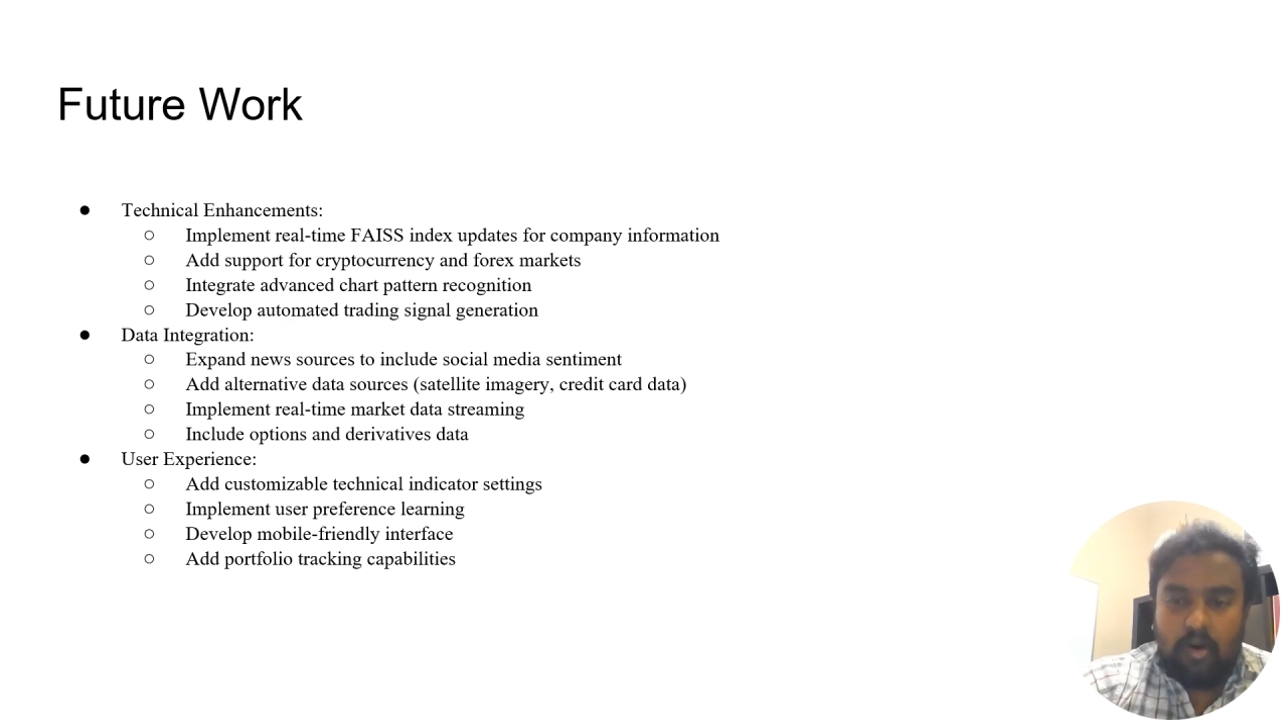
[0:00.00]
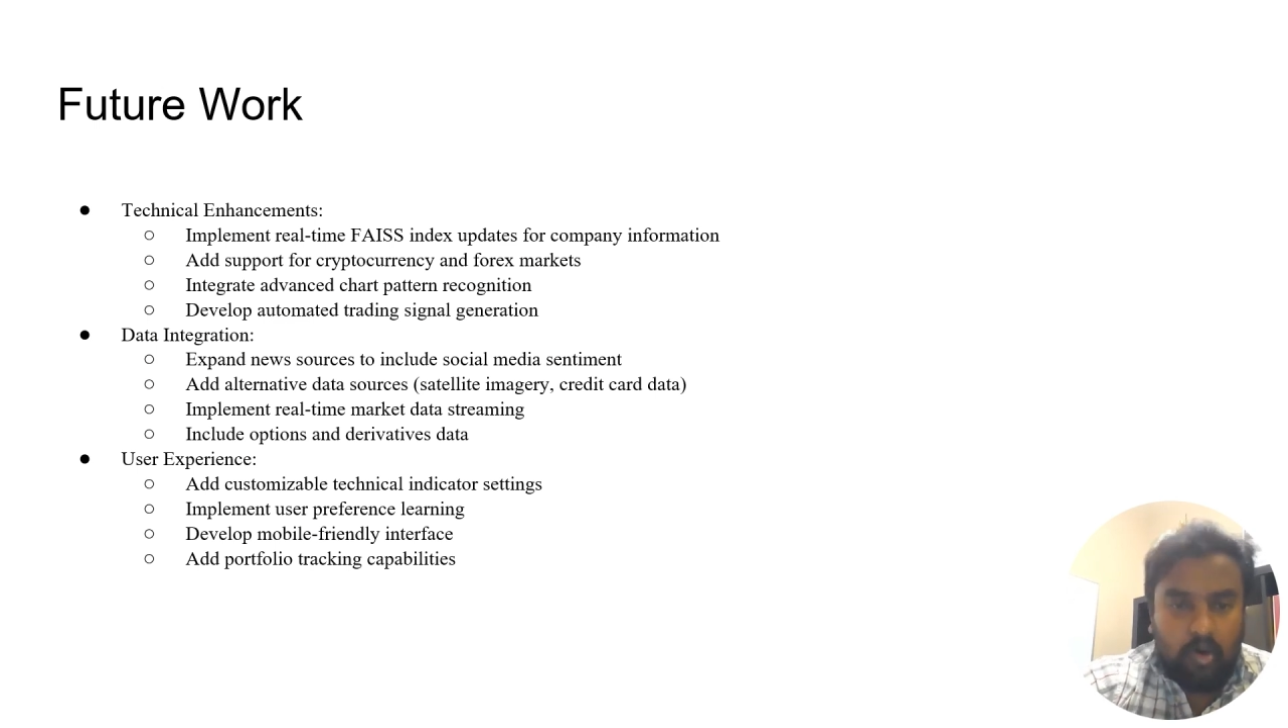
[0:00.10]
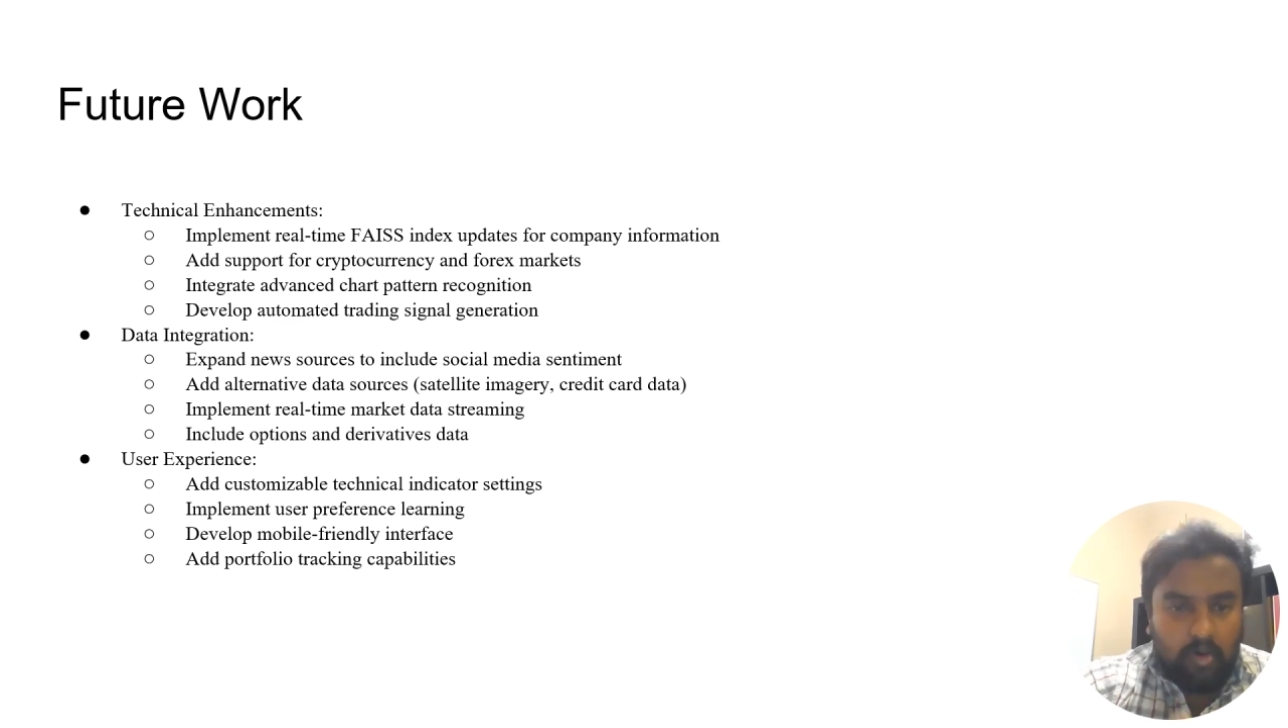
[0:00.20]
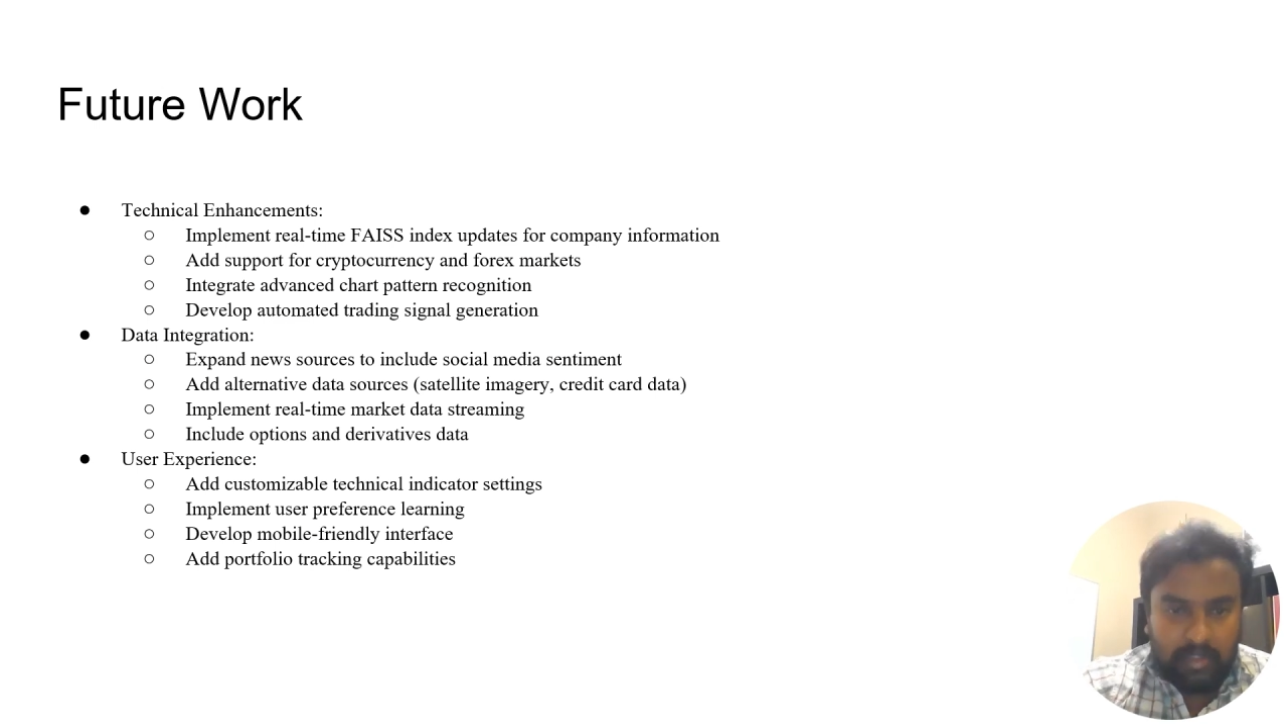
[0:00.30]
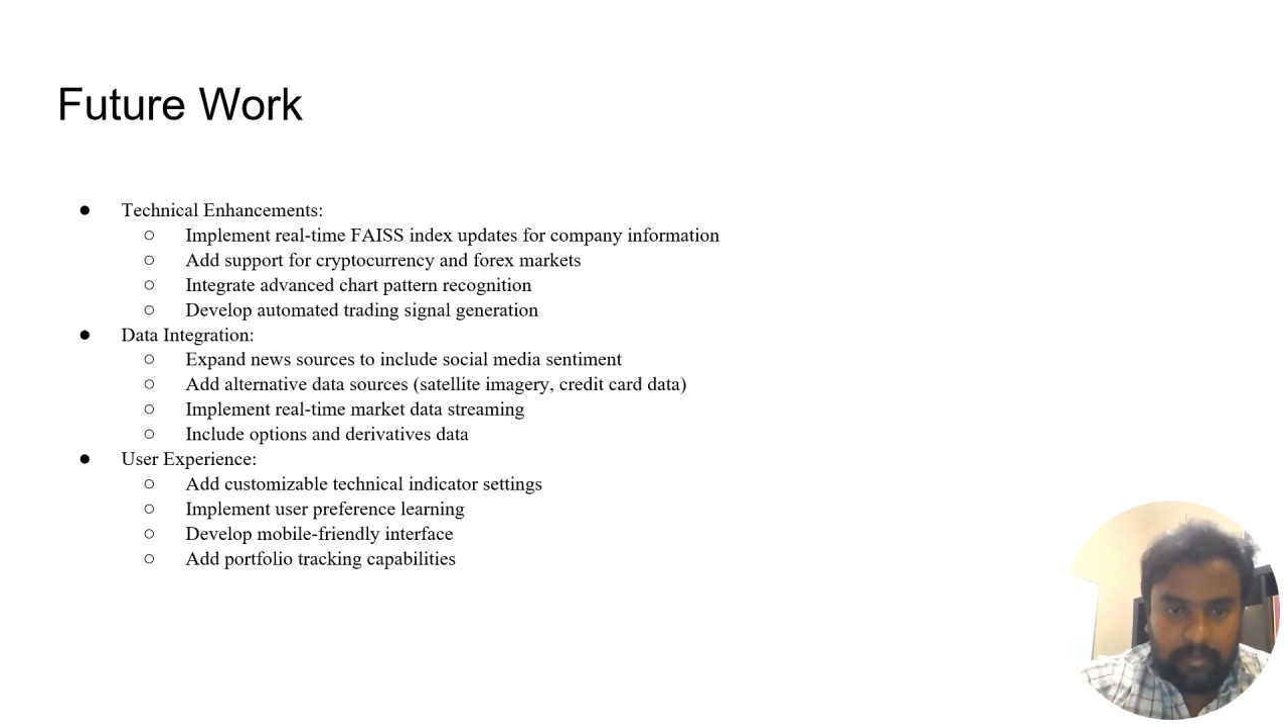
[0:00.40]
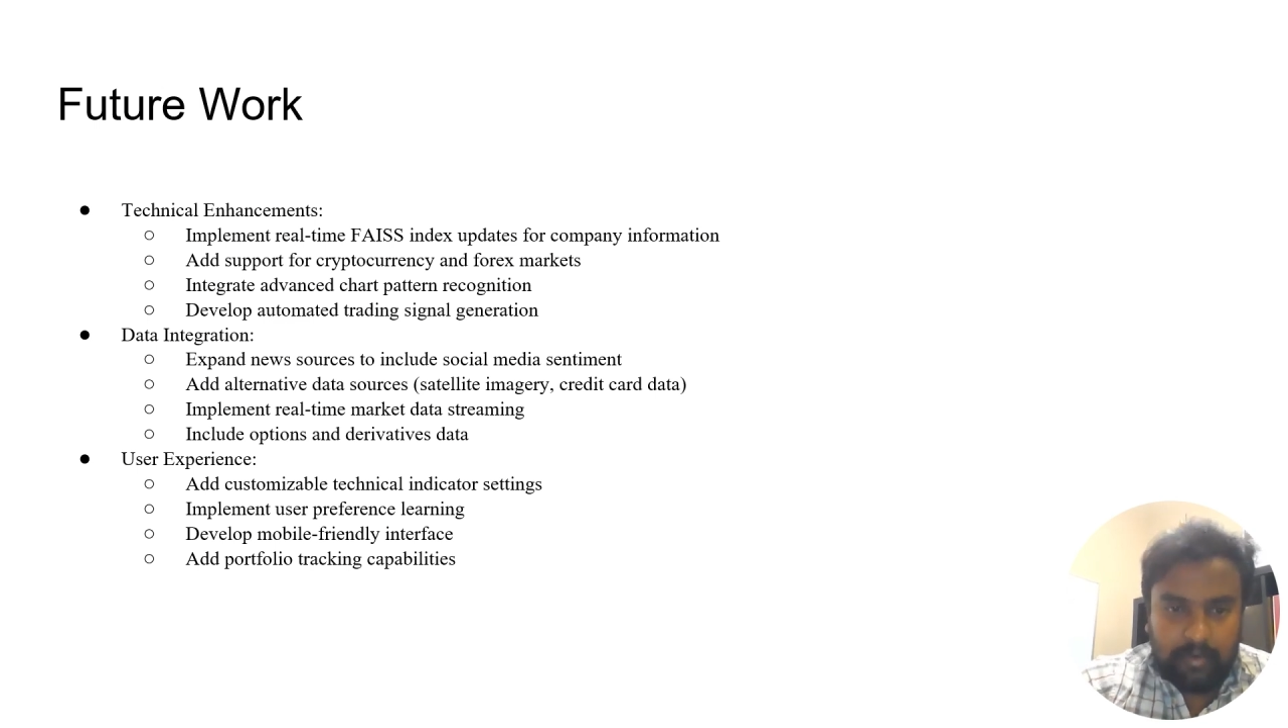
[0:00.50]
all the